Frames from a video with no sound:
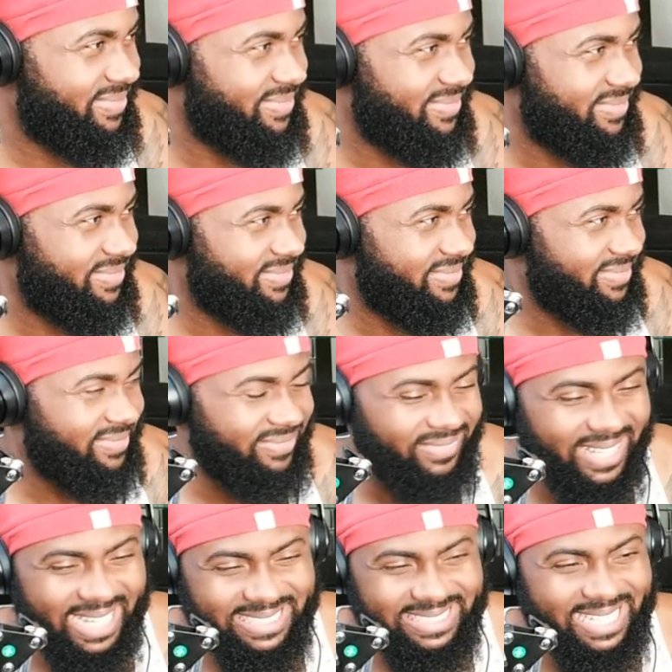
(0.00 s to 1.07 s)
hippo.
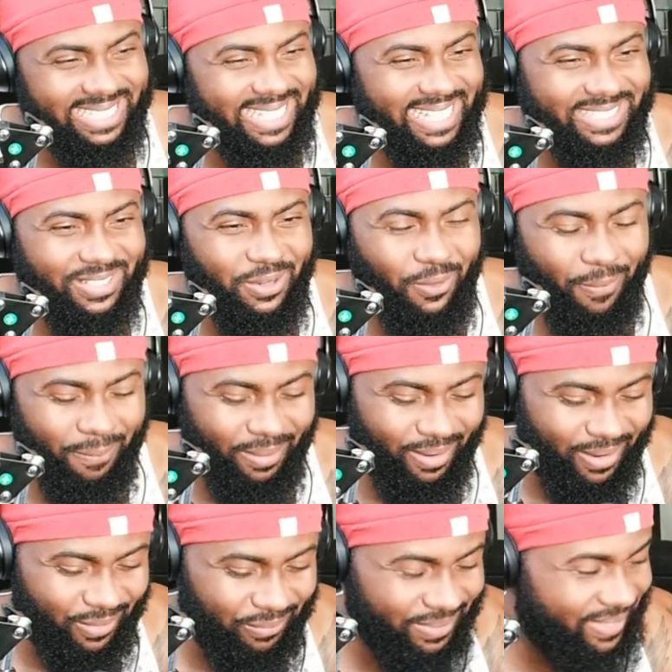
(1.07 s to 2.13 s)
That, that that's a whole
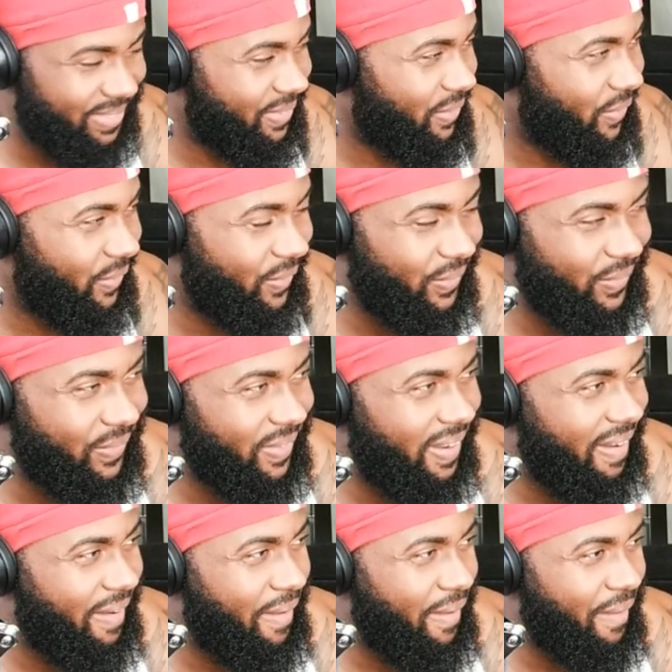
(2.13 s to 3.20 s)
bar with the whole
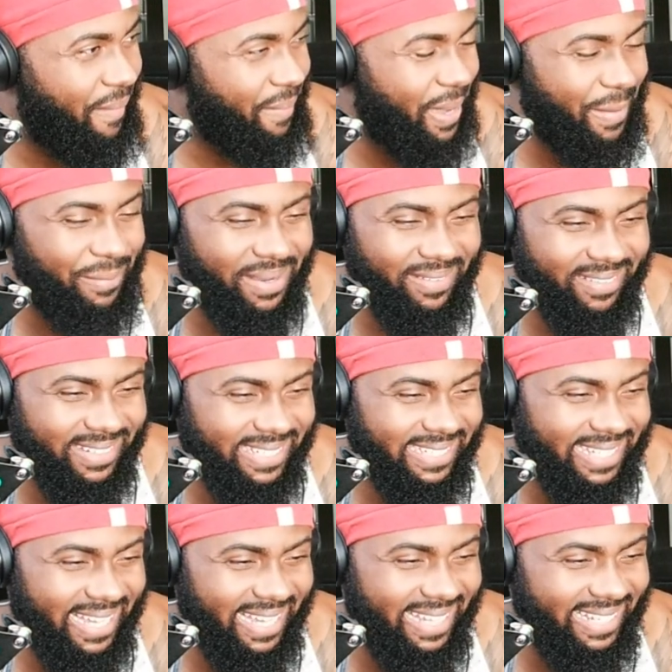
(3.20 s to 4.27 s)
um, American
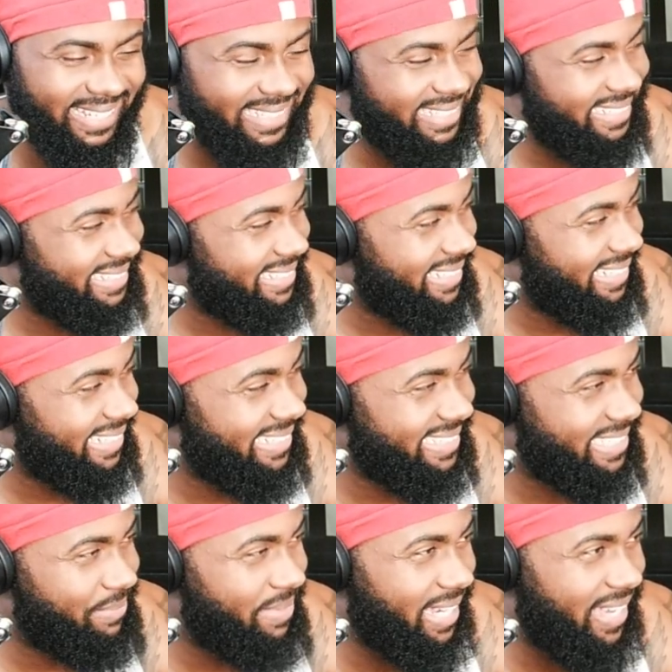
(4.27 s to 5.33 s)
Dad and
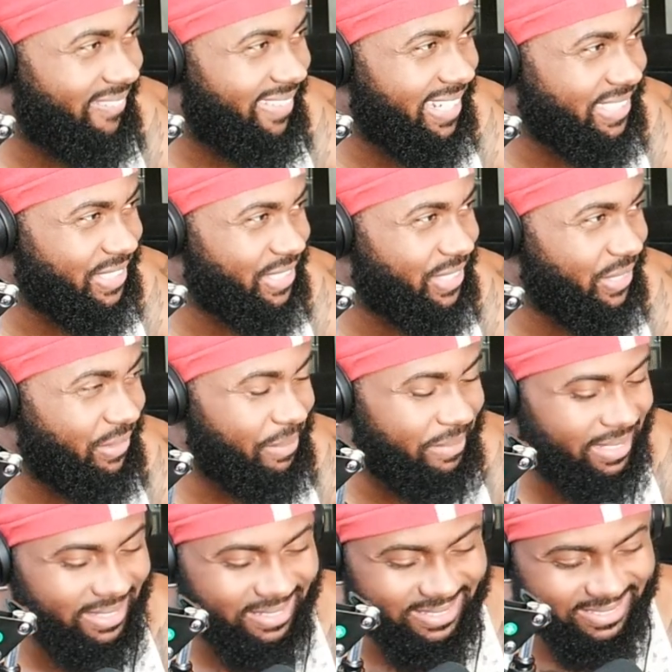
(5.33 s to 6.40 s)
sit back and watch the show
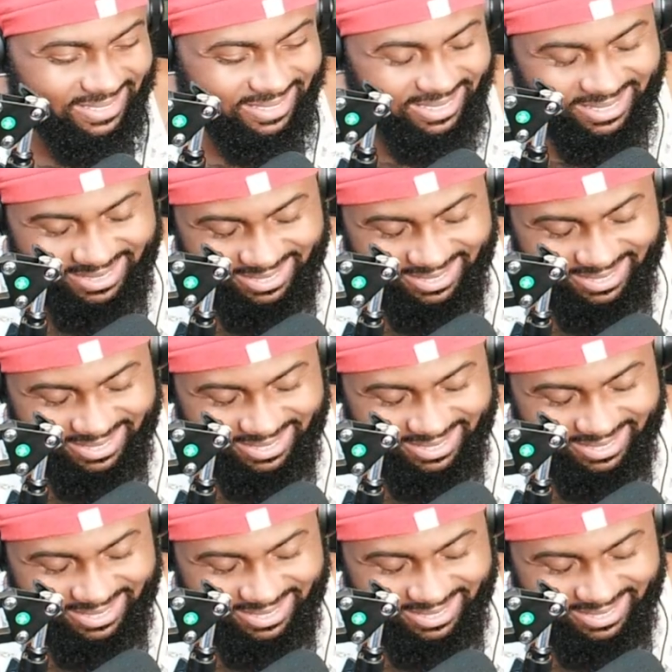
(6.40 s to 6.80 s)
America.